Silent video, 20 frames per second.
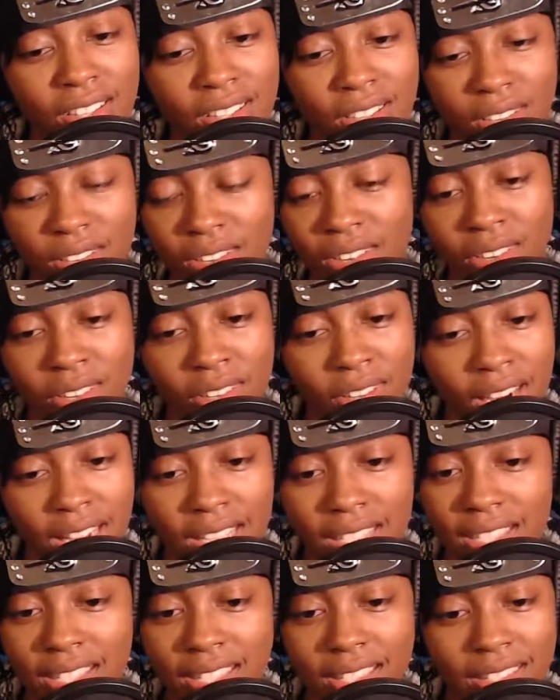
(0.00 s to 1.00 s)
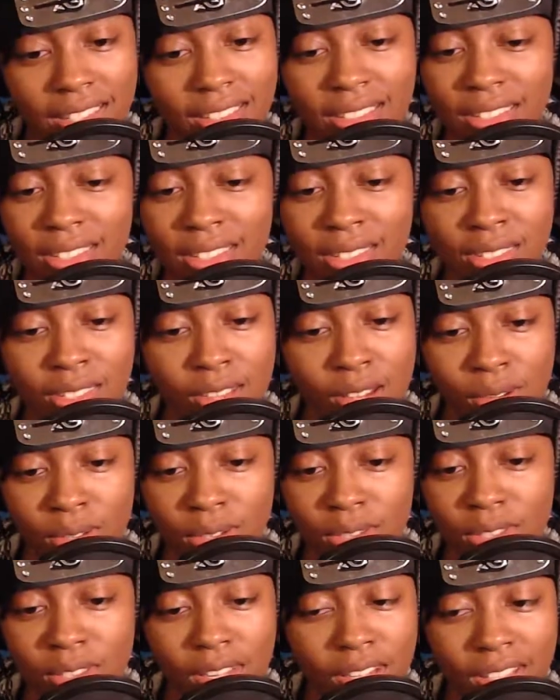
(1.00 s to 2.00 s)
cranks so
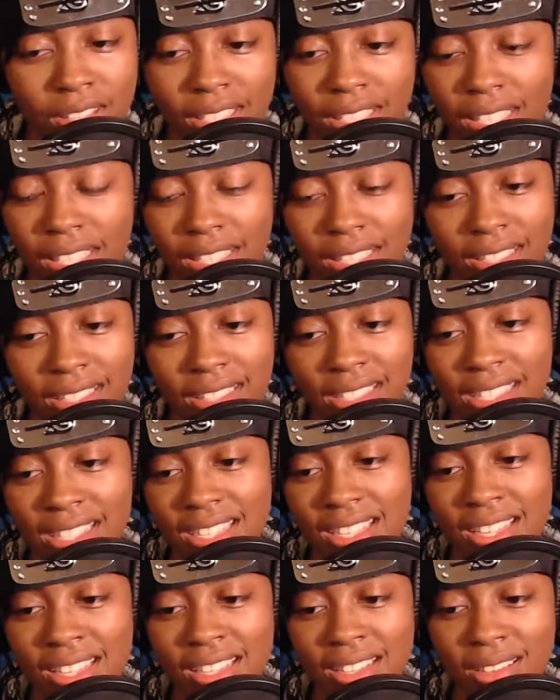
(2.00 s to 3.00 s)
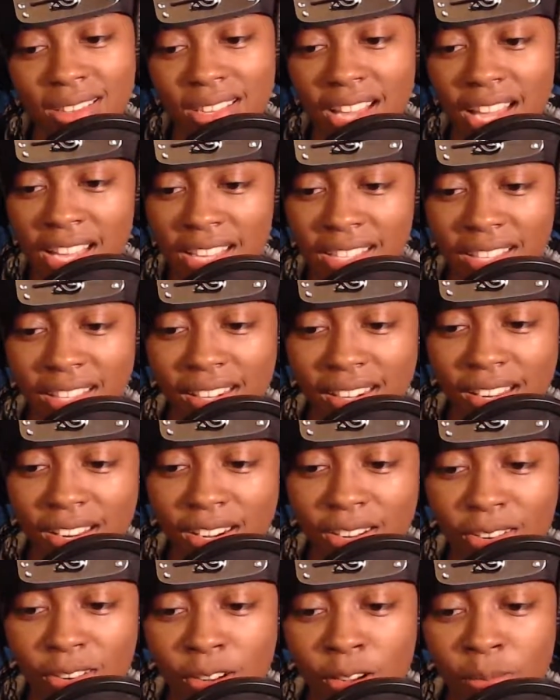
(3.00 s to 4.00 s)
slowly. It takes a
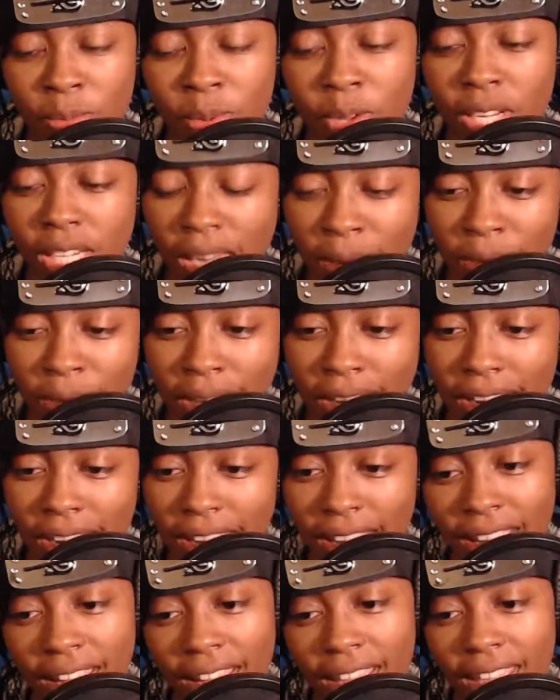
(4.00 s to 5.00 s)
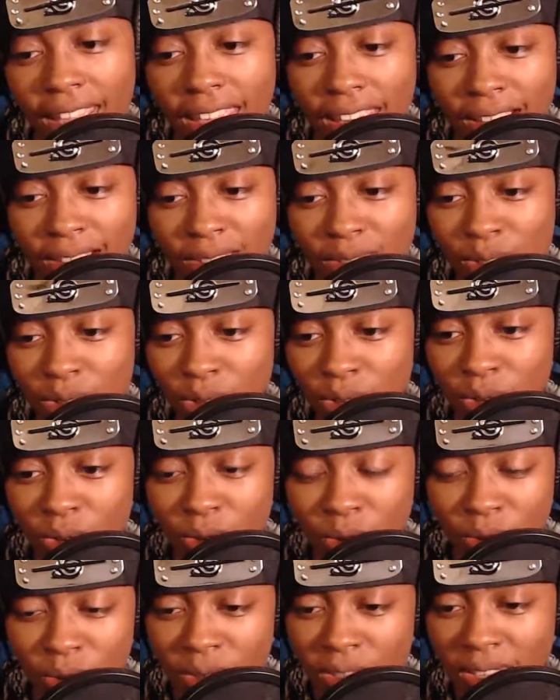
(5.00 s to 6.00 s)
literal plummet
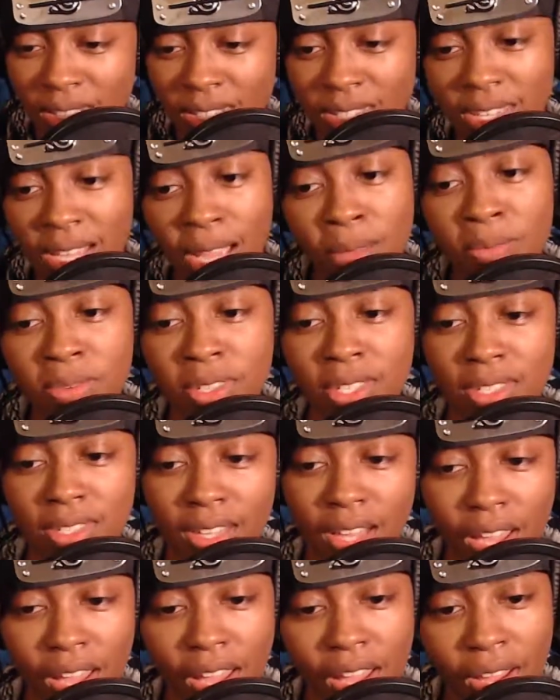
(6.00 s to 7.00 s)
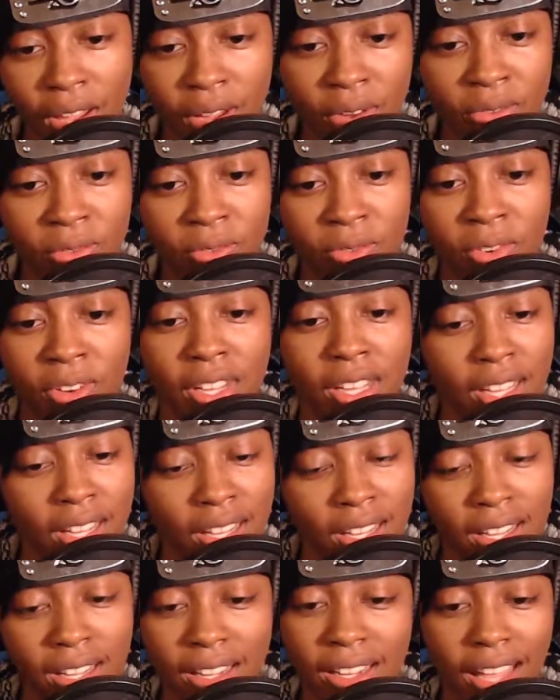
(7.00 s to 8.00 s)
into the depths of
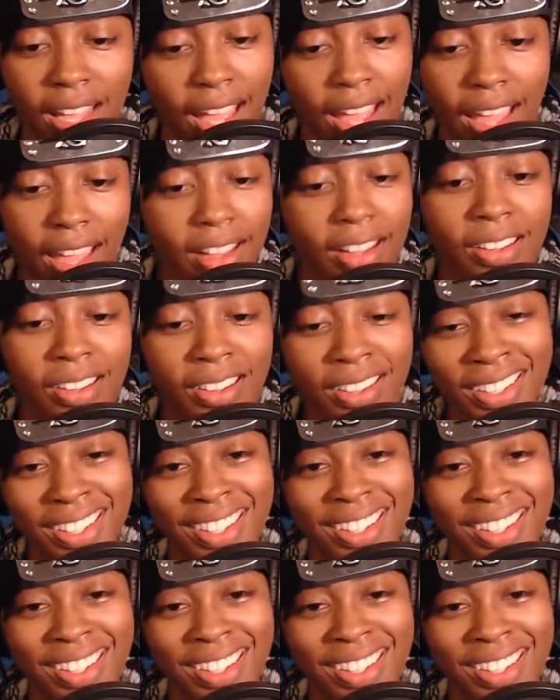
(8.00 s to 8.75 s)
hell.